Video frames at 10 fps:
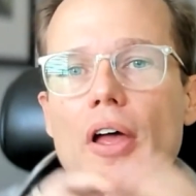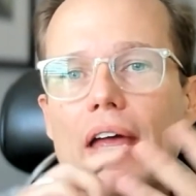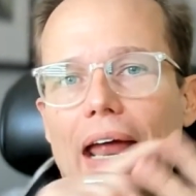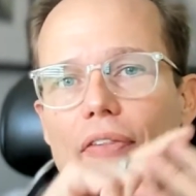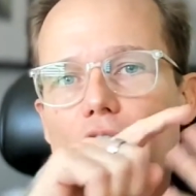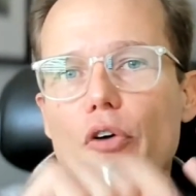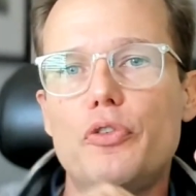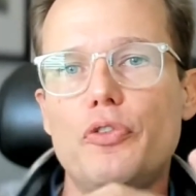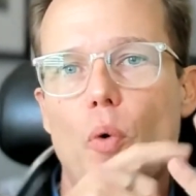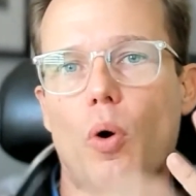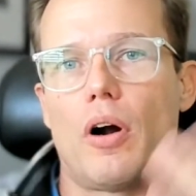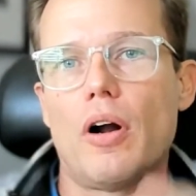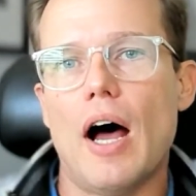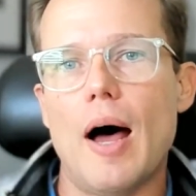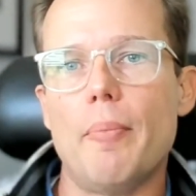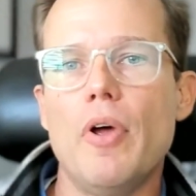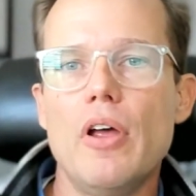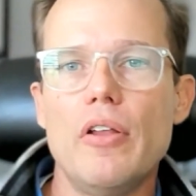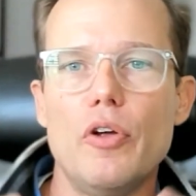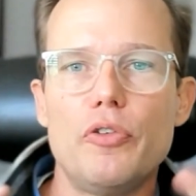And those four
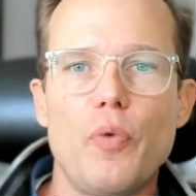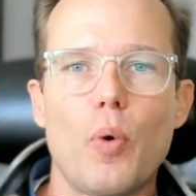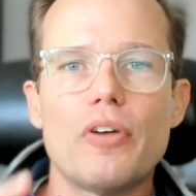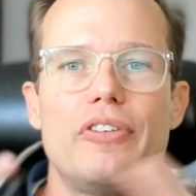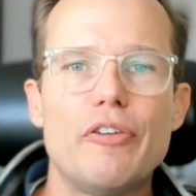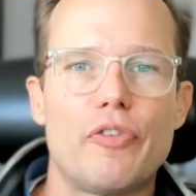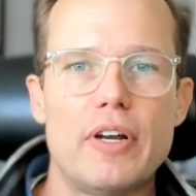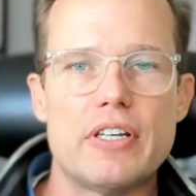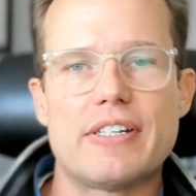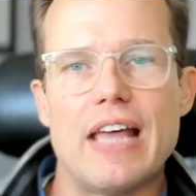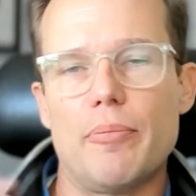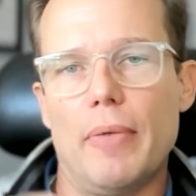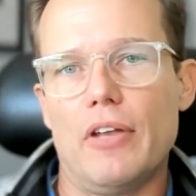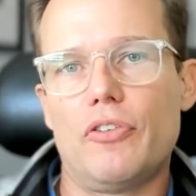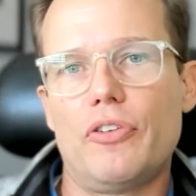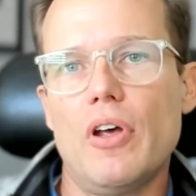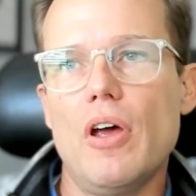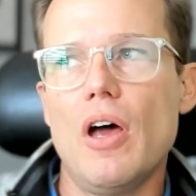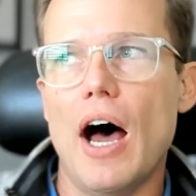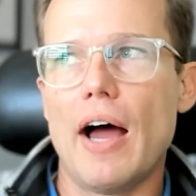different segments
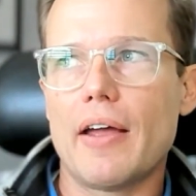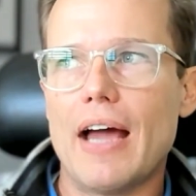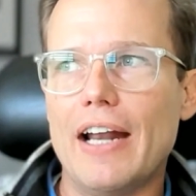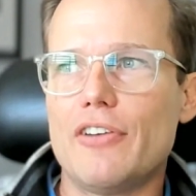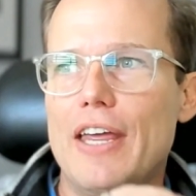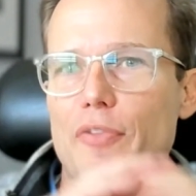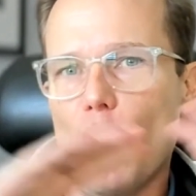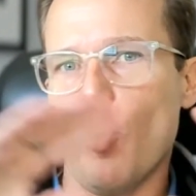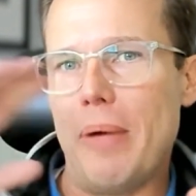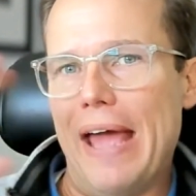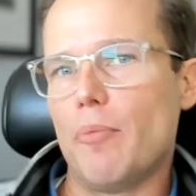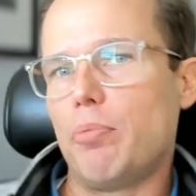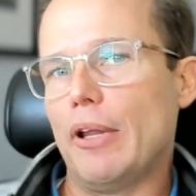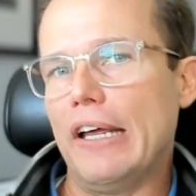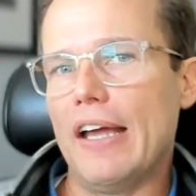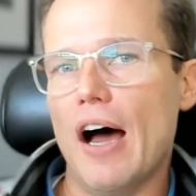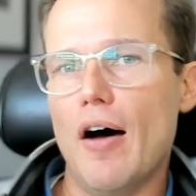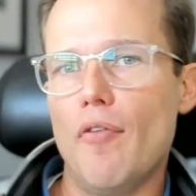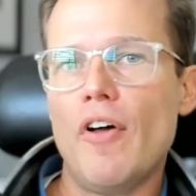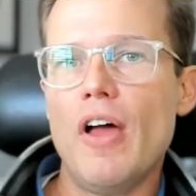kind of take the whole panoply of